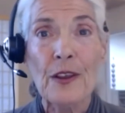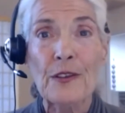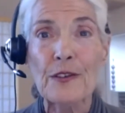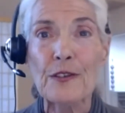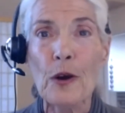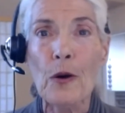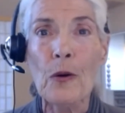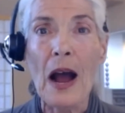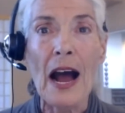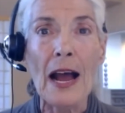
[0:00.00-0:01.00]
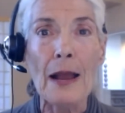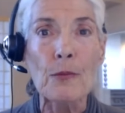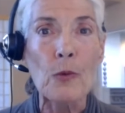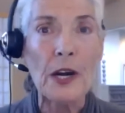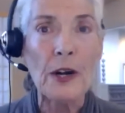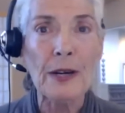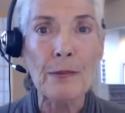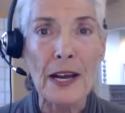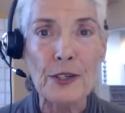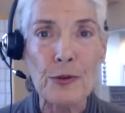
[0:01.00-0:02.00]
So I'm wearing
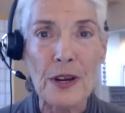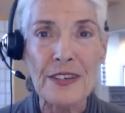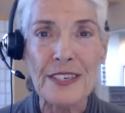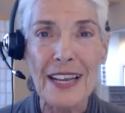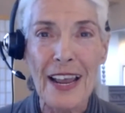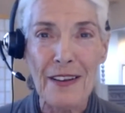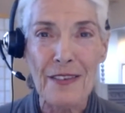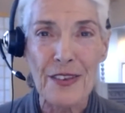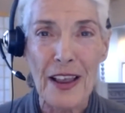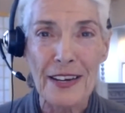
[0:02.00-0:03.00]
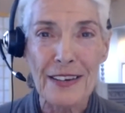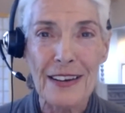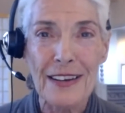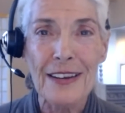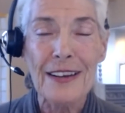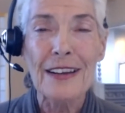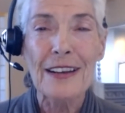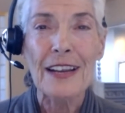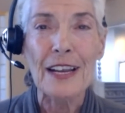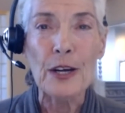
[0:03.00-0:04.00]
my trusty headset
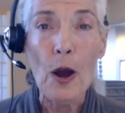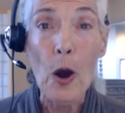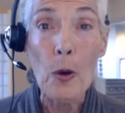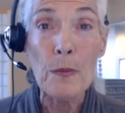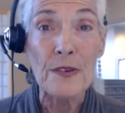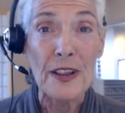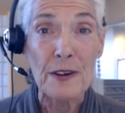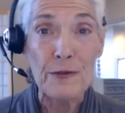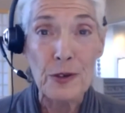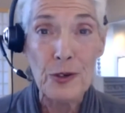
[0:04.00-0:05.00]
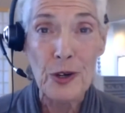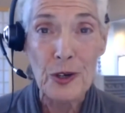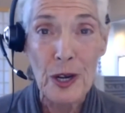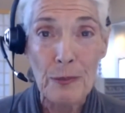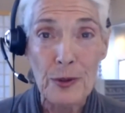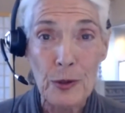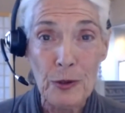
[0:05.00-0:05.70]
in hopes that if you turn up your